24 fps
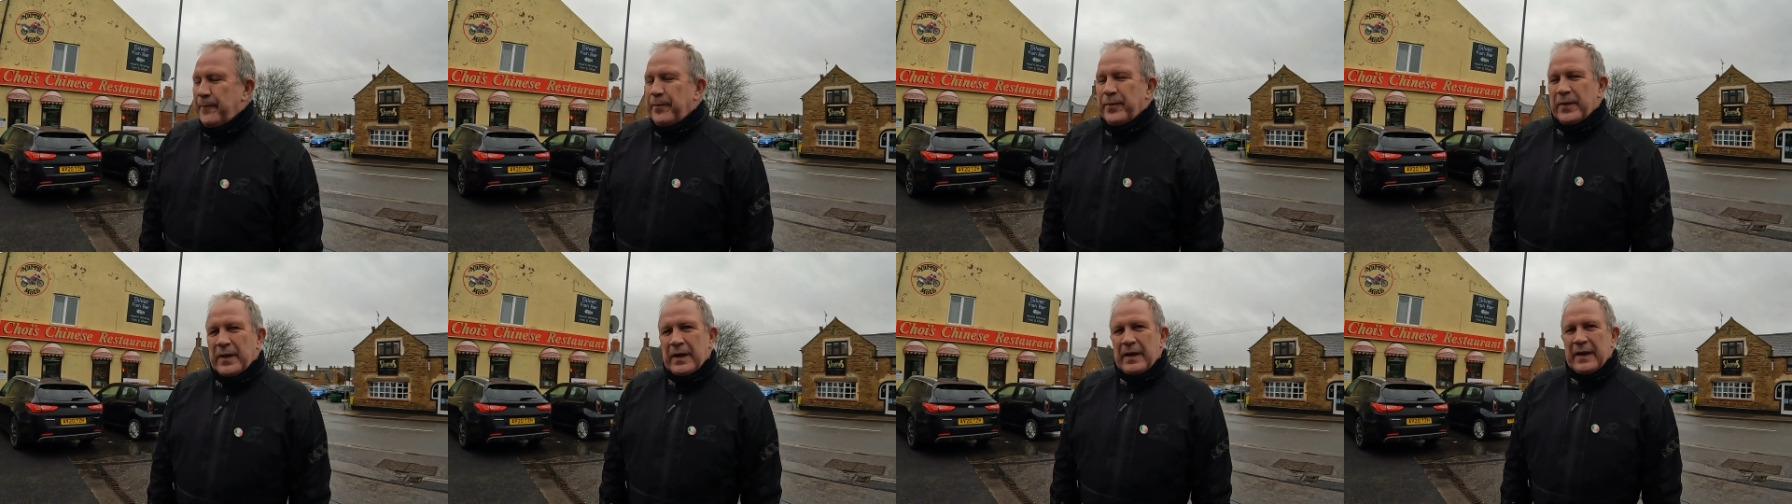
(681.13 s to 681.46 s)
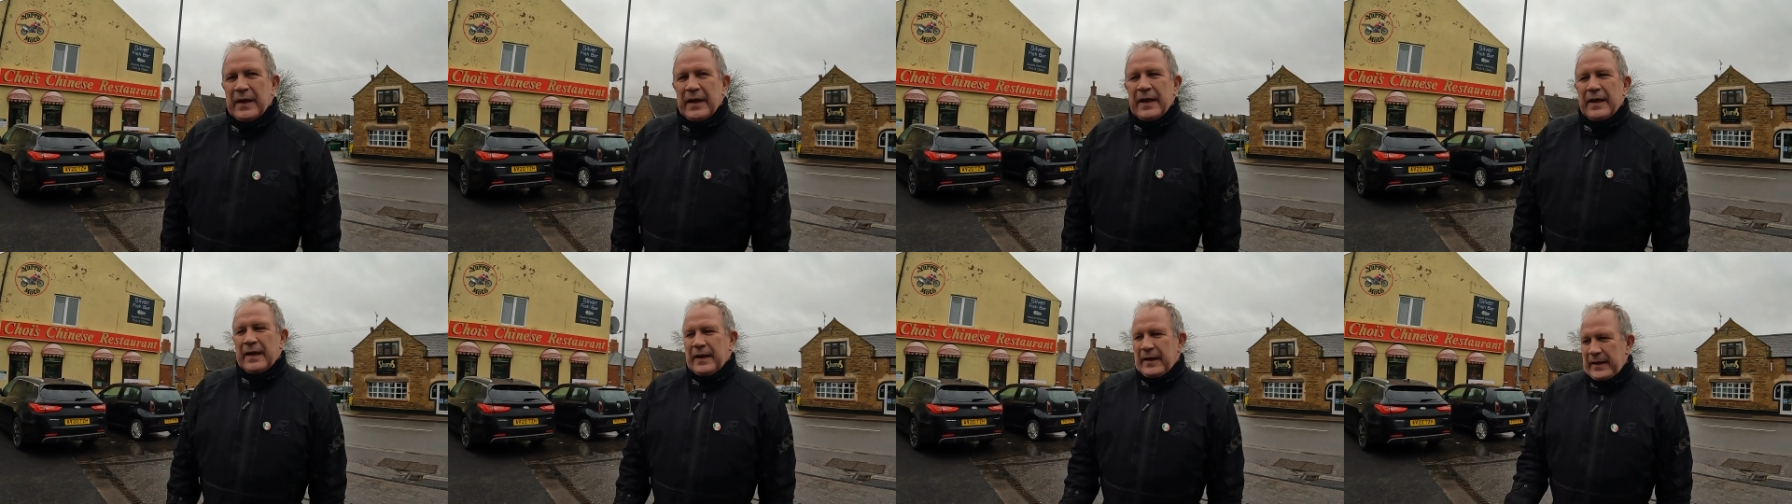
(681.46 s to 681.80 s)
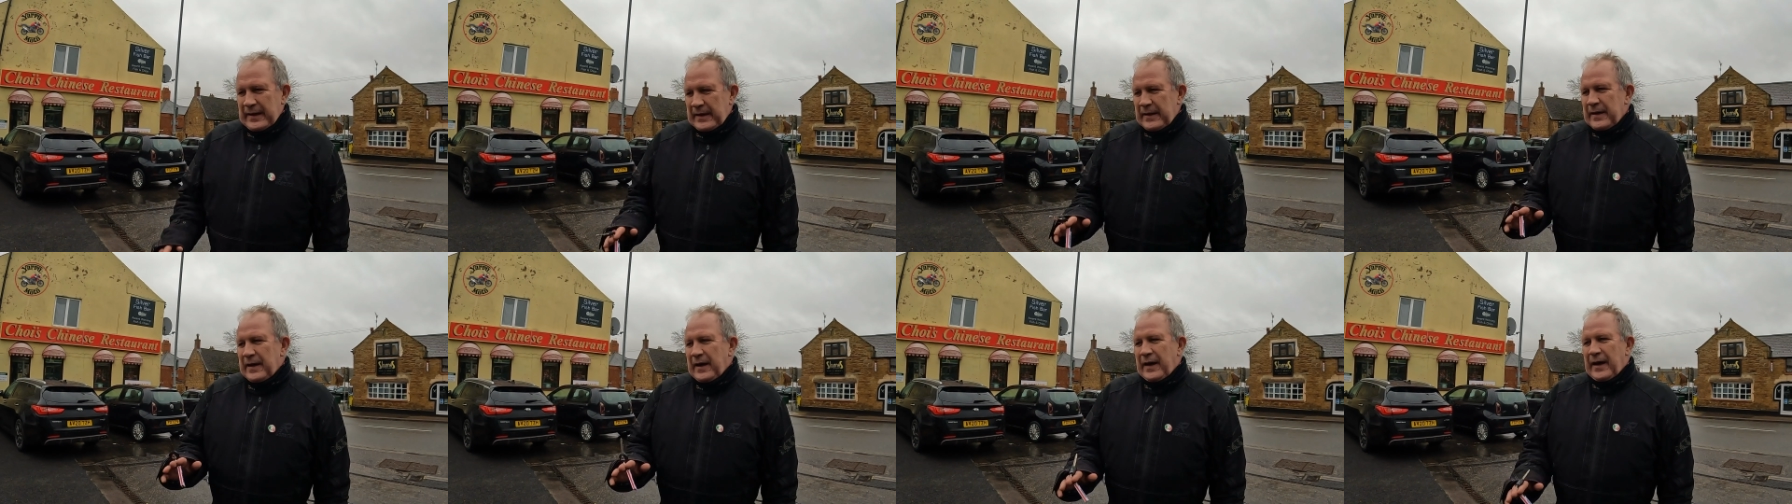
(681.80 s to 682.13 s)
what was the
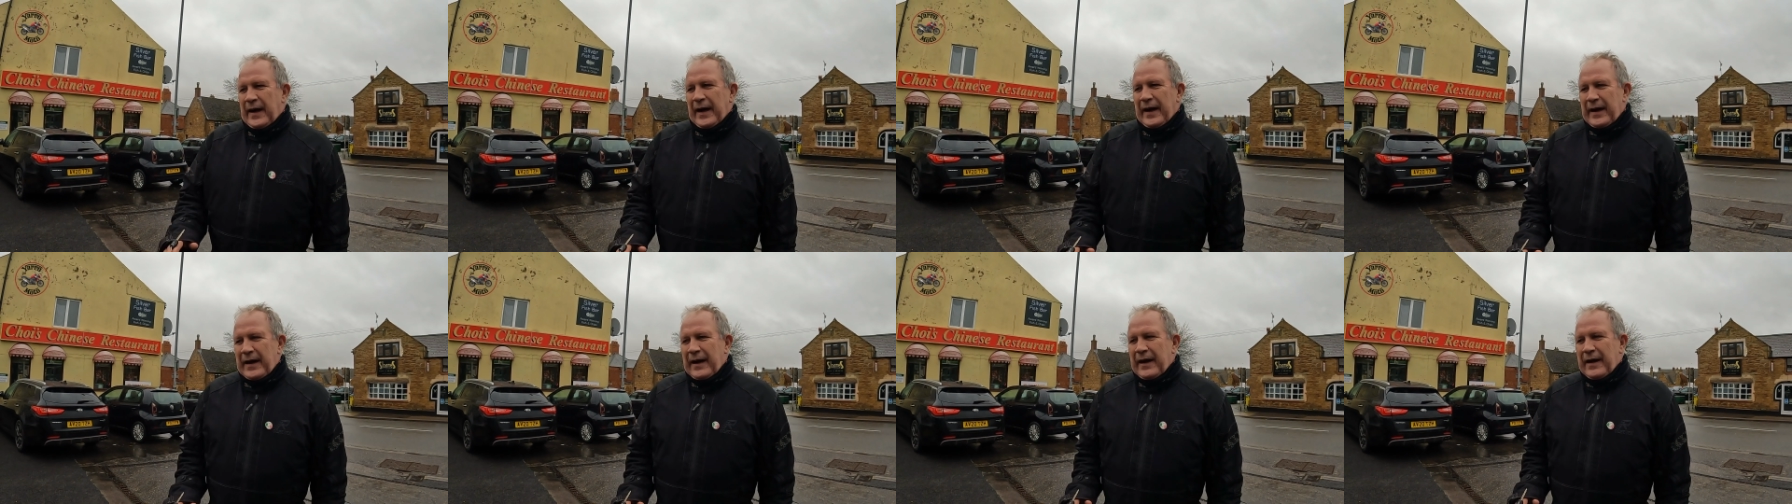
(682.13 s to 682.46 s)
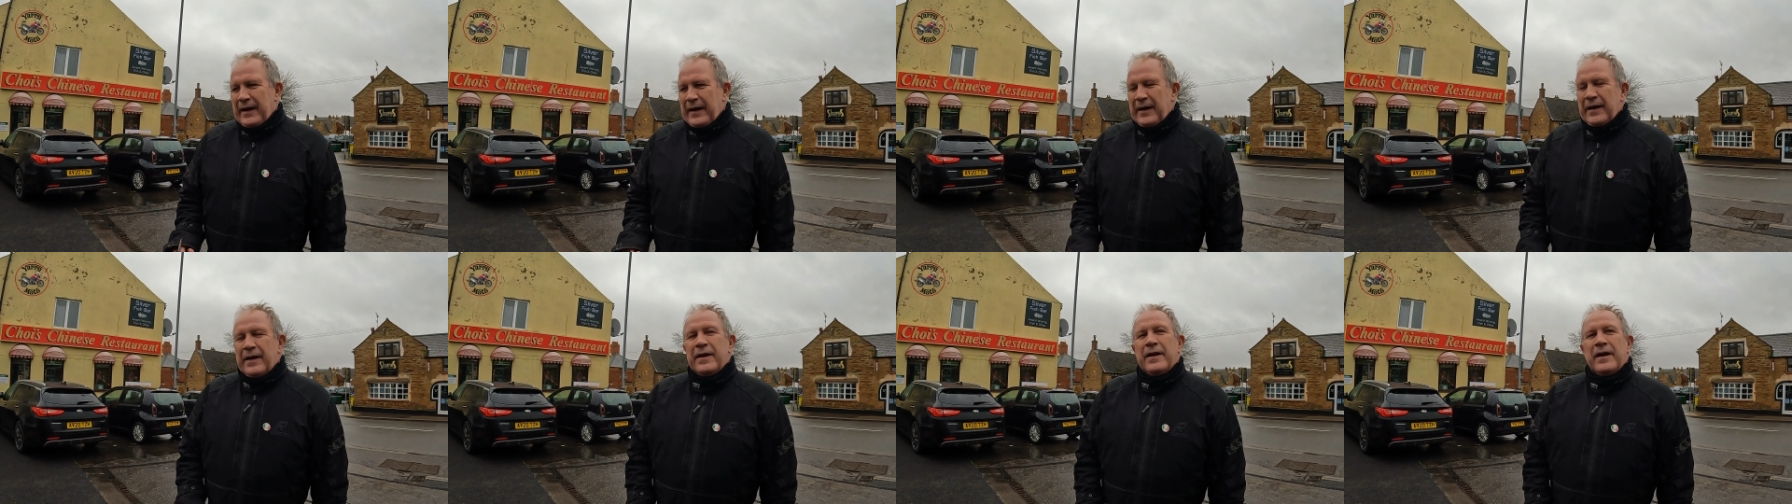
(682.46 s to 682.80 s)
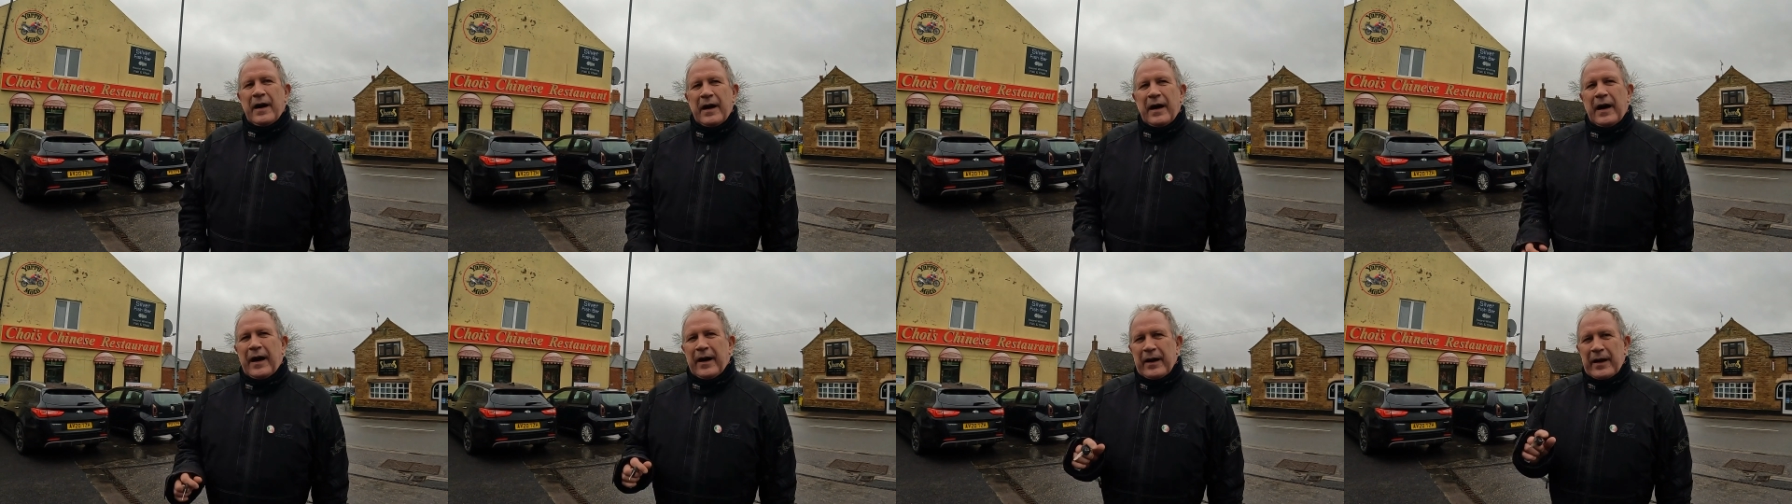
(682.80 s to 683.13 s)
thinking behind um, the
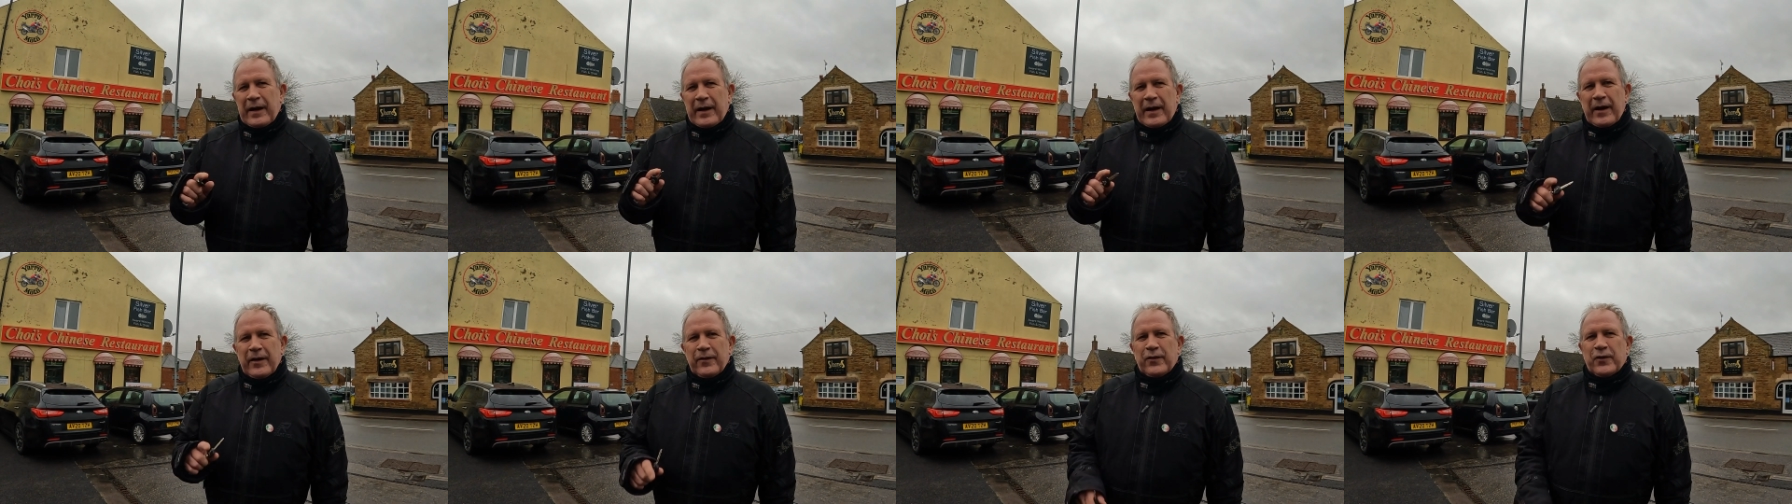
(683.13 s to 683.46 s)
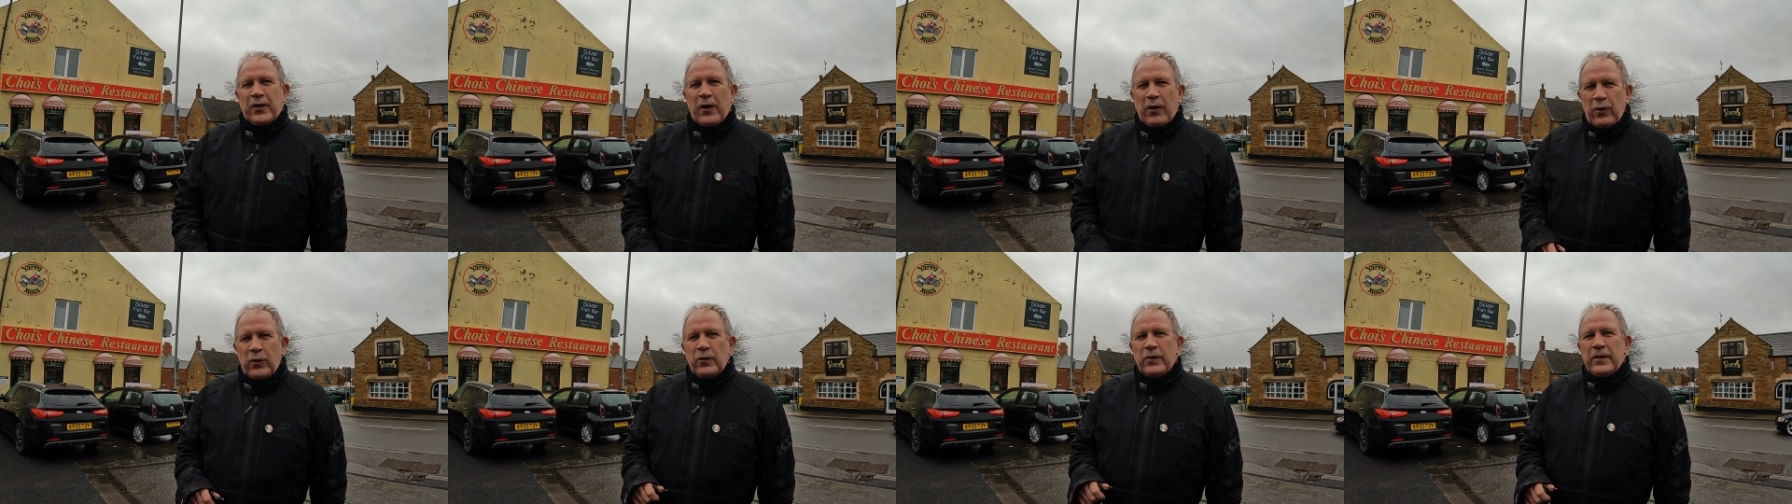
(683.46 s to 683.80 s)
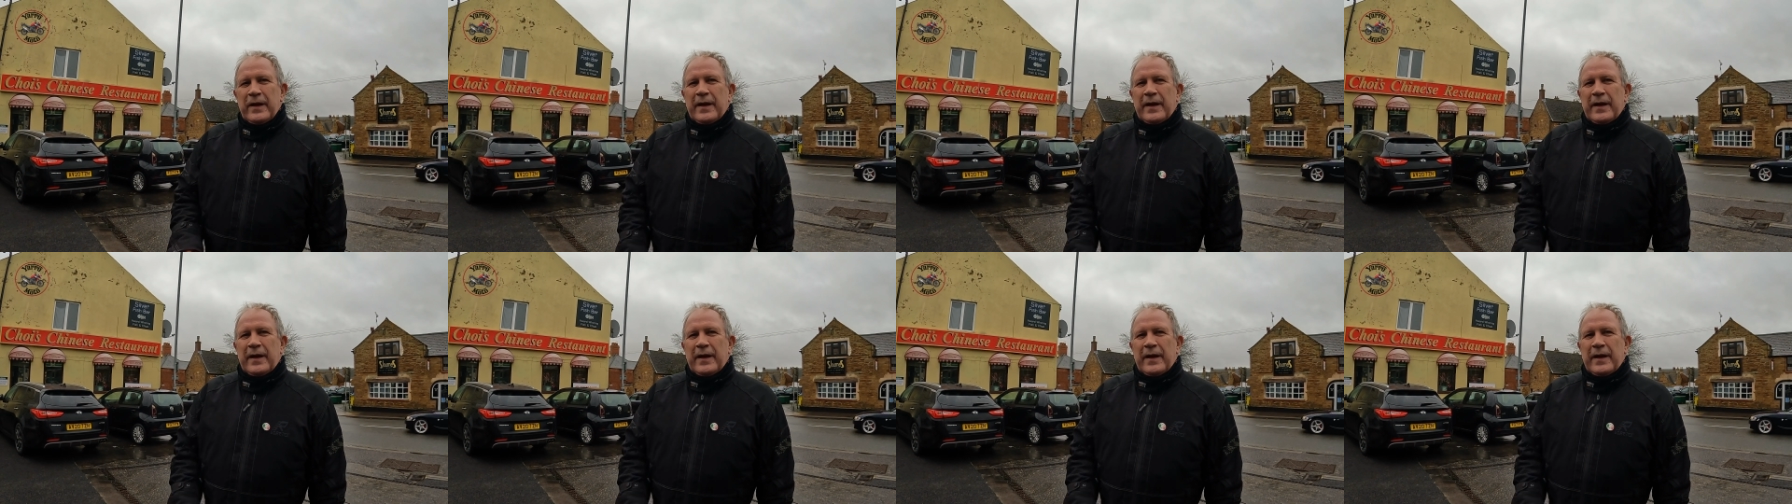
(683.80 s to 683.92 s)
ktm I, I, sold